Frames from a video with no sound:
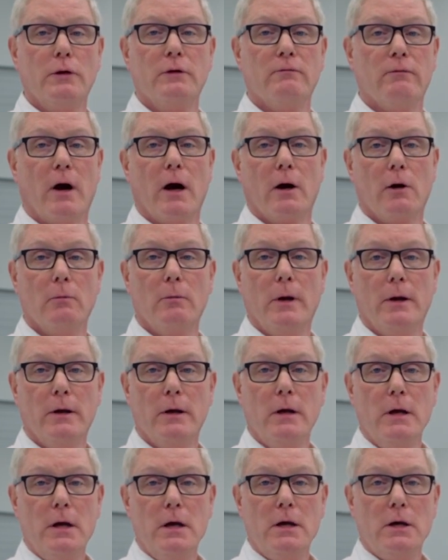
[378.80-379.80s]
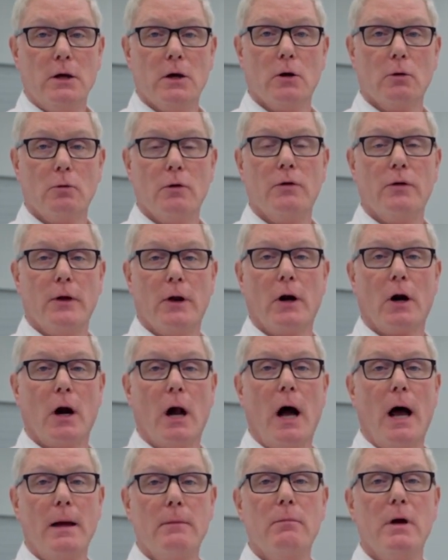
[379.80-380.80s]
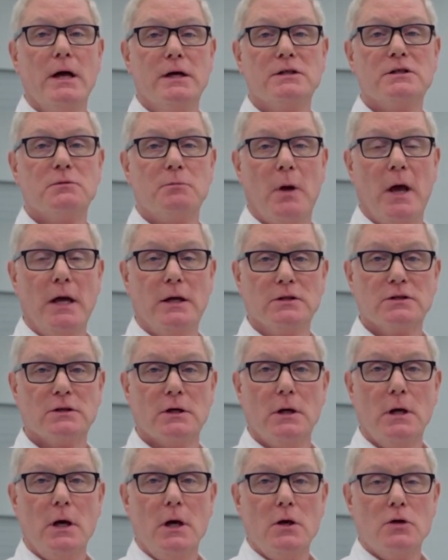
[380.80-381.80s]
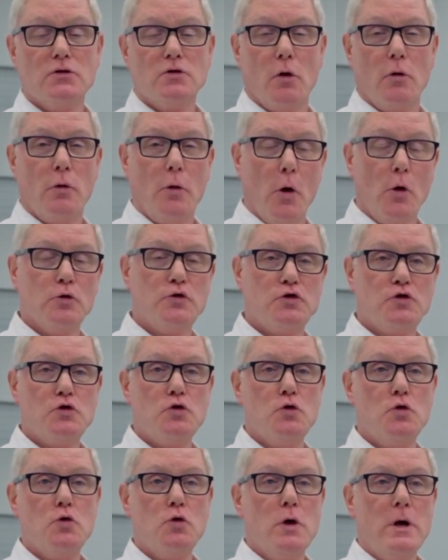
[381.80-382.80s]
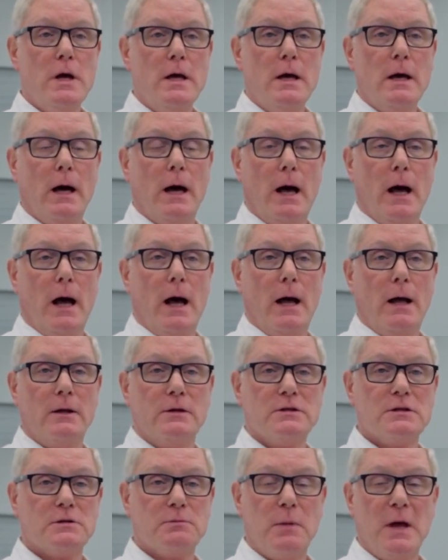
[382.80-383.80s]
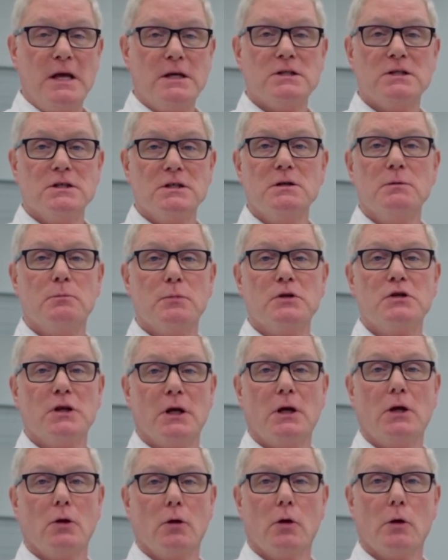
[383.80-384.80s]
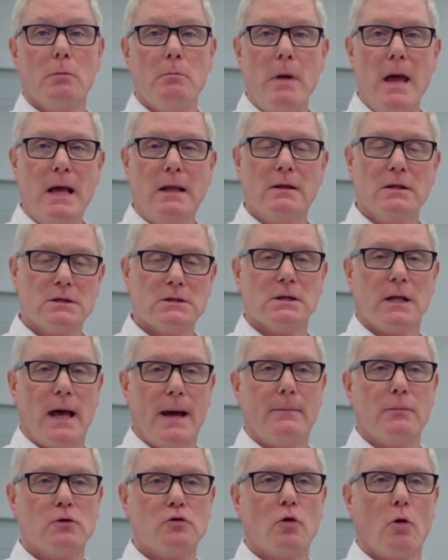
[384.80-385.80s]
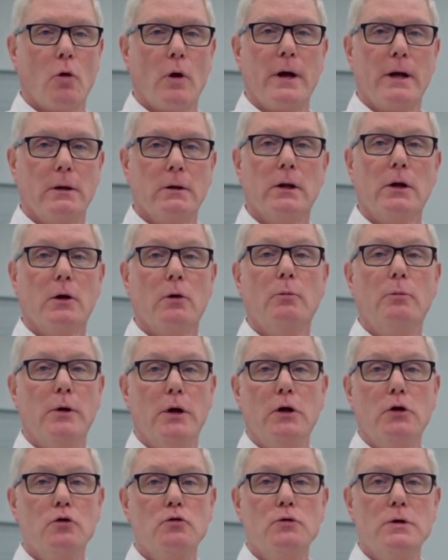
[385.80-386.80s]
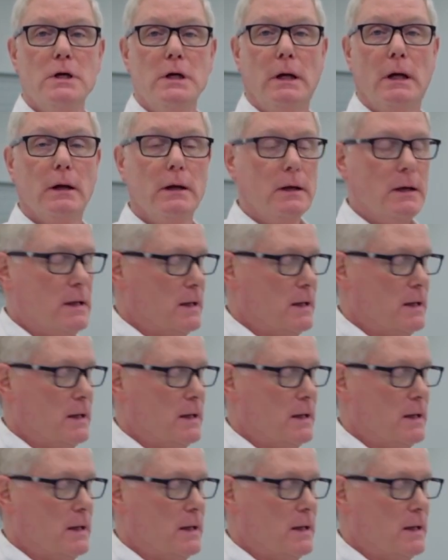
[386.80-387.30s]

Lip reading: environment here within our high bay space. So those two spaces in particular make this laboratory a little bit unique.